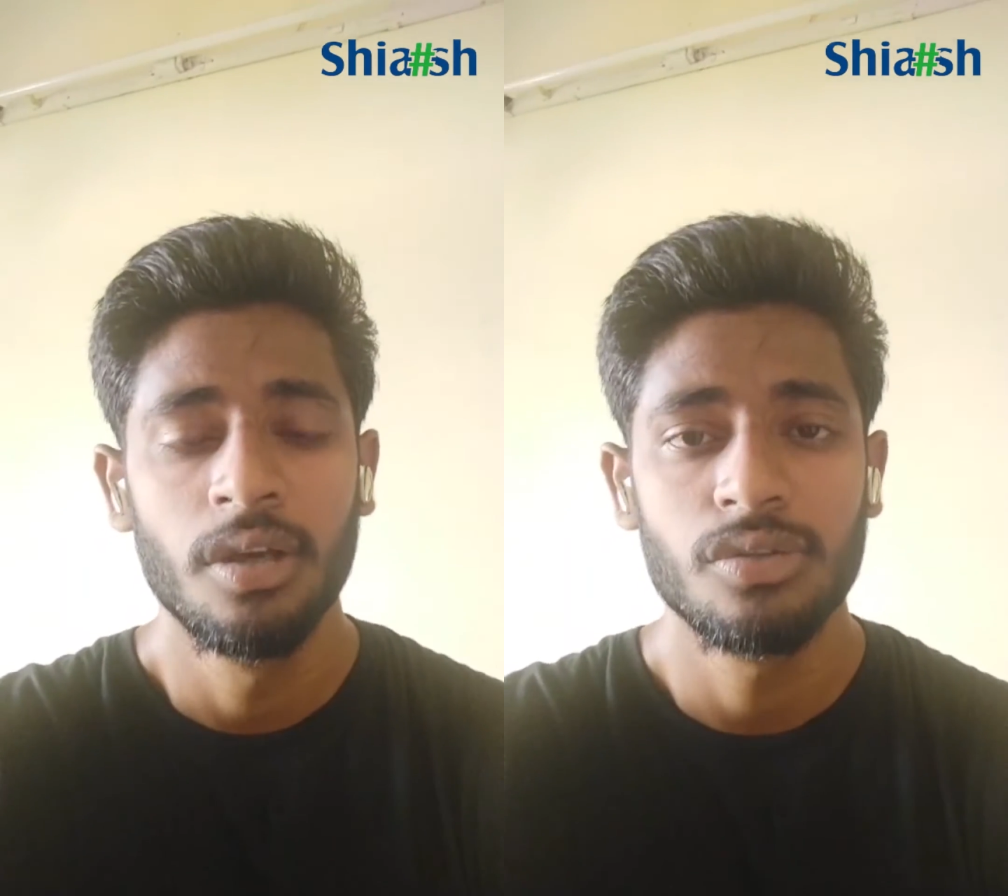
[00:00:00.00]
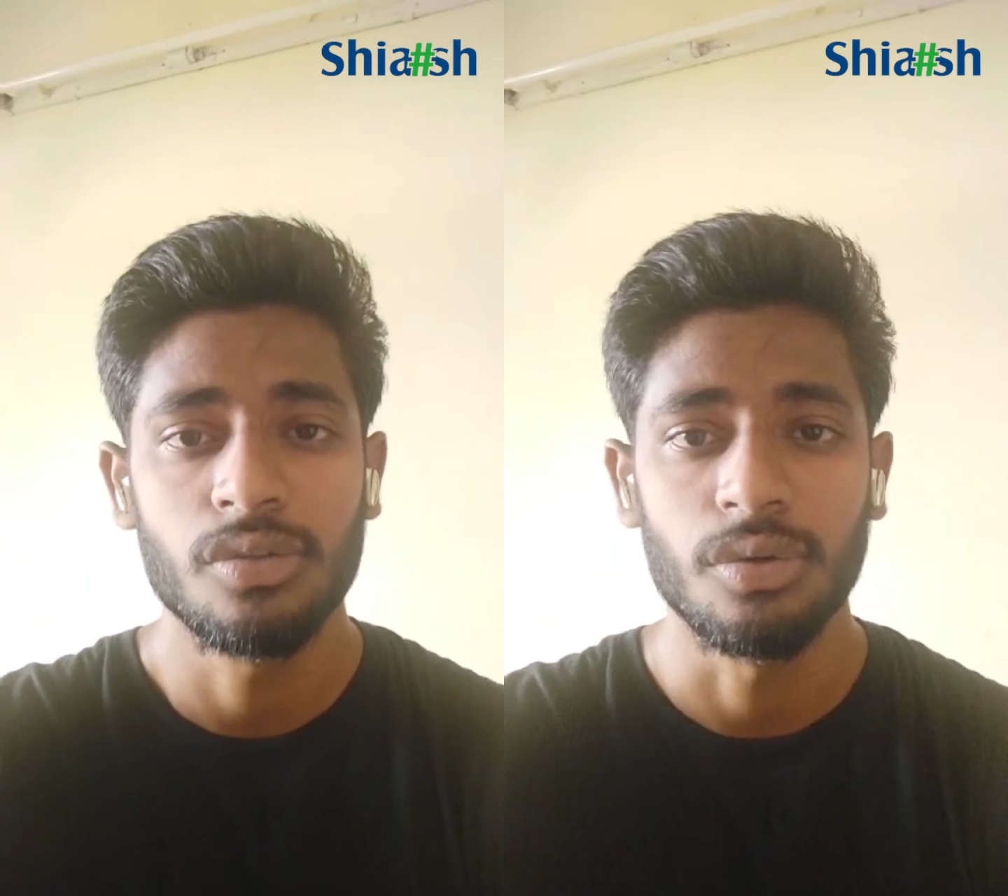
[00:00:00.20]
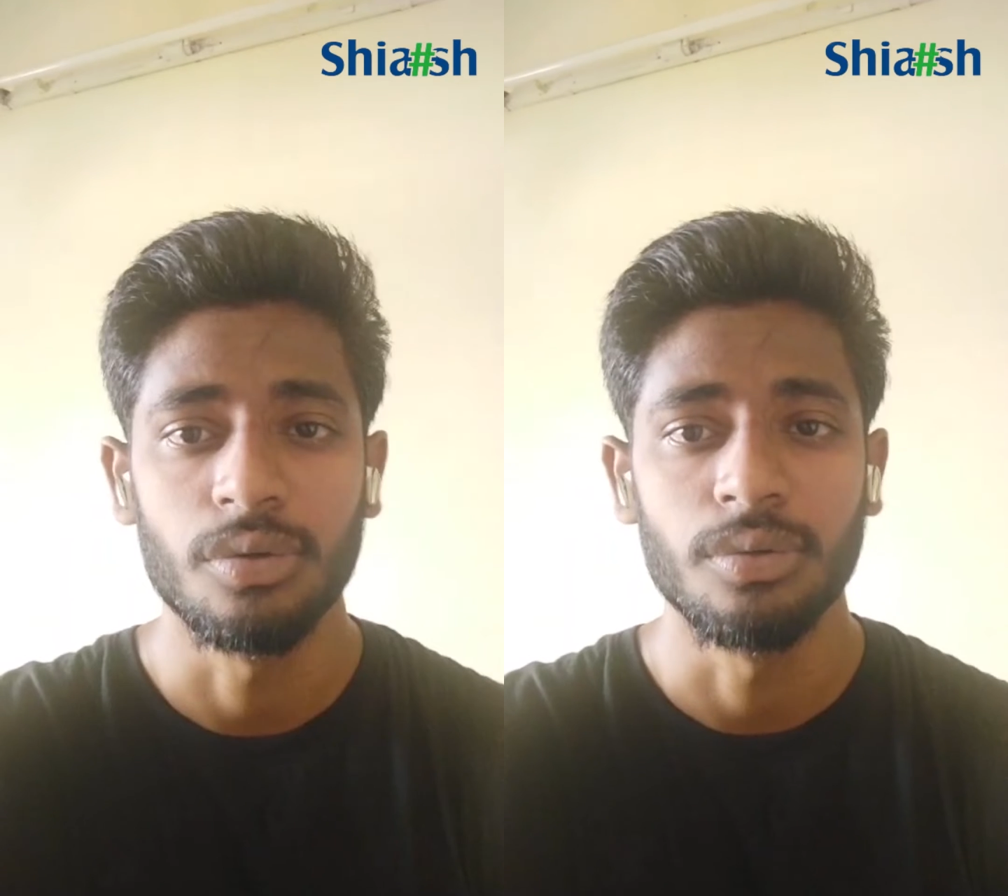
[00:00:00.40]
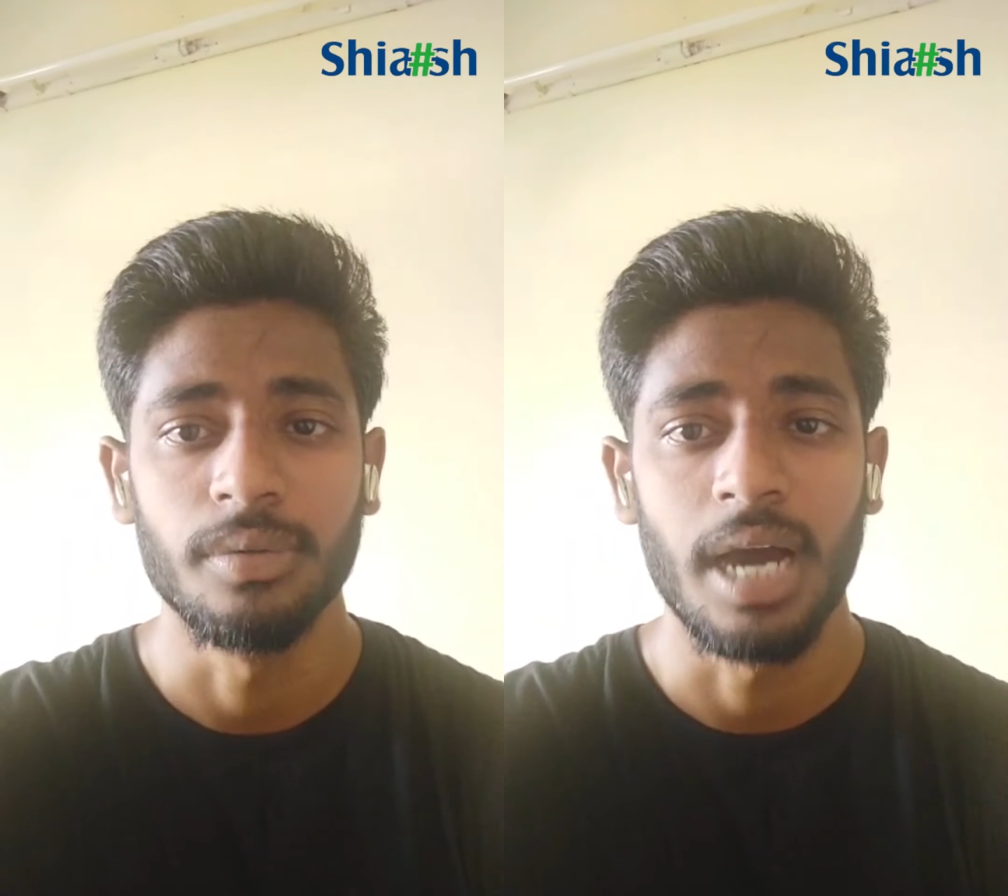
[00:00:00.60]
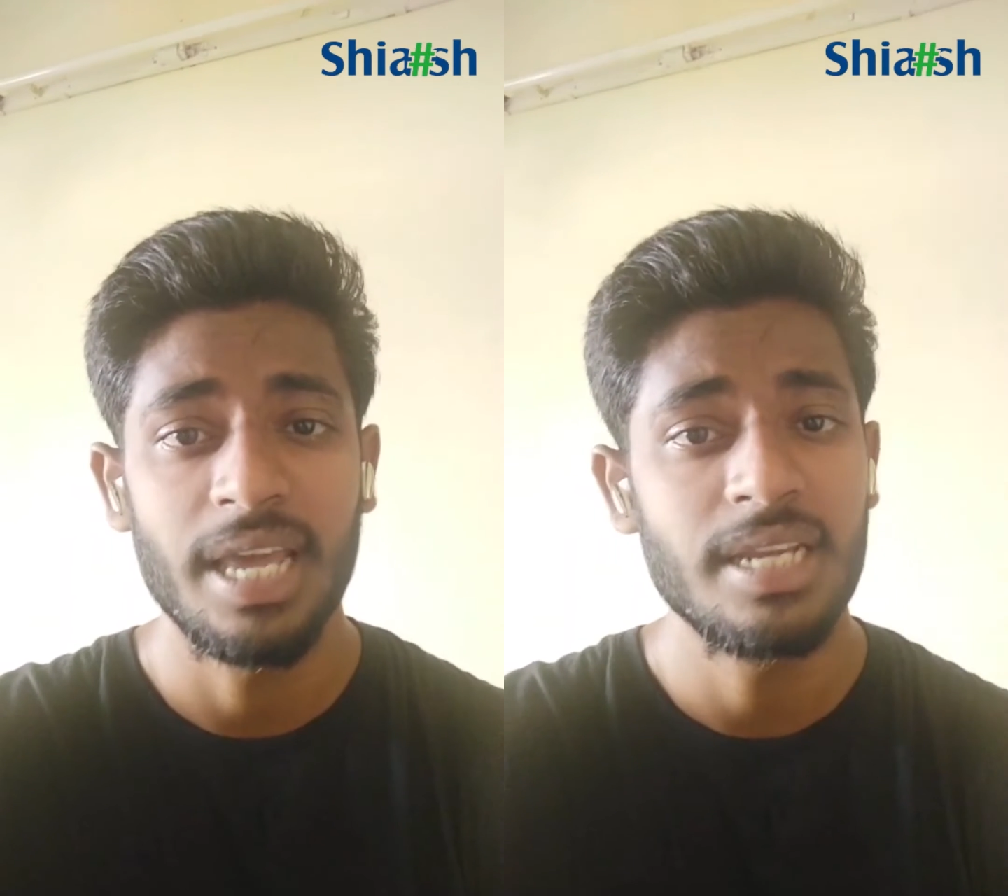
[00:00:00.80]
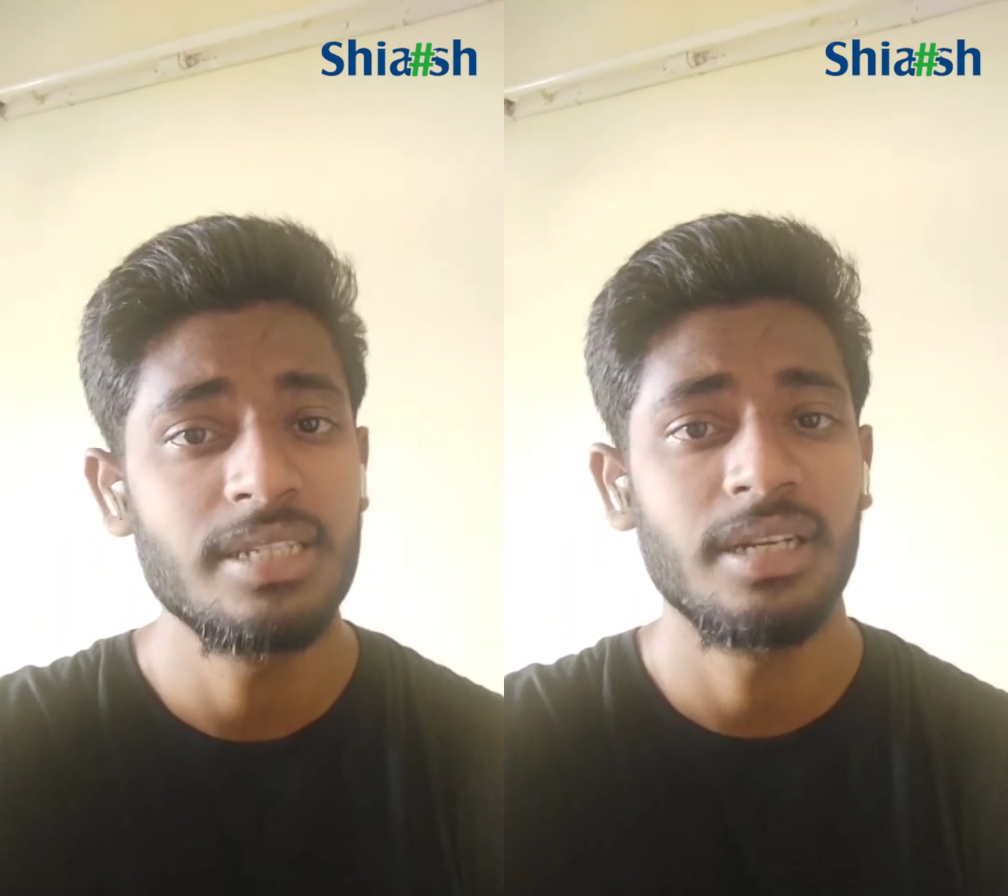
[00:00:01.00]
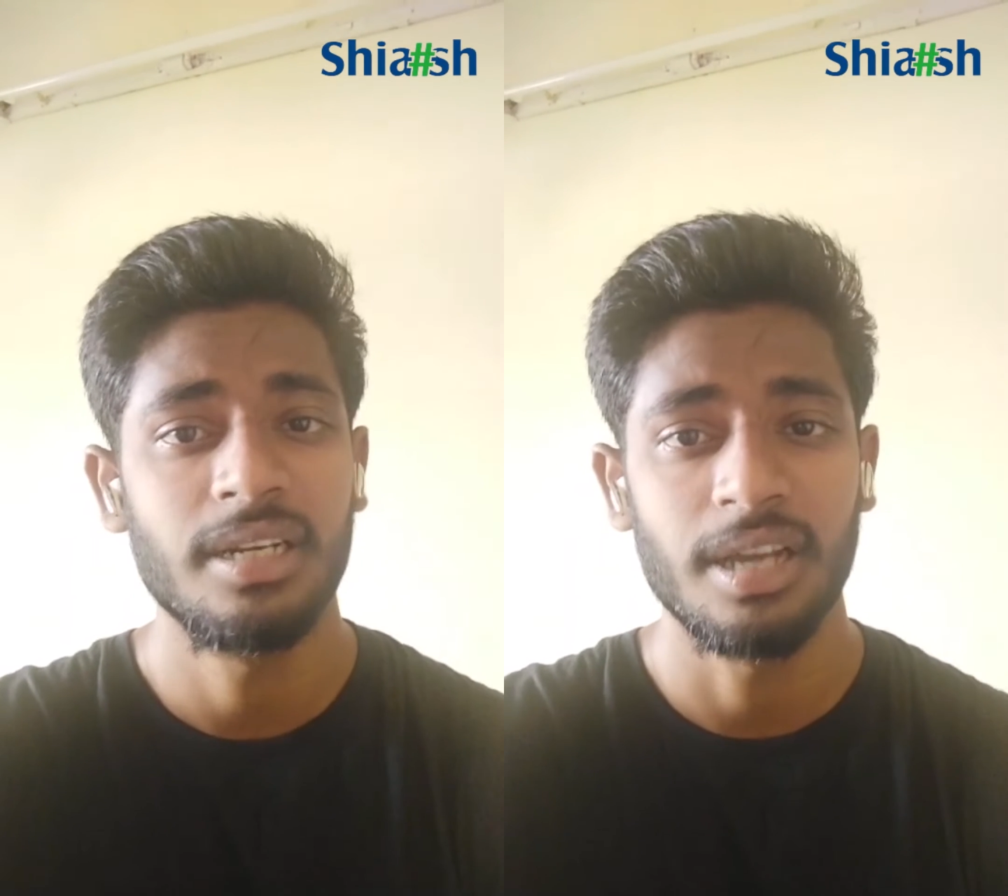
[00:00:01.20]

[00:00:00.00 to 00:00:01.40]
So I recently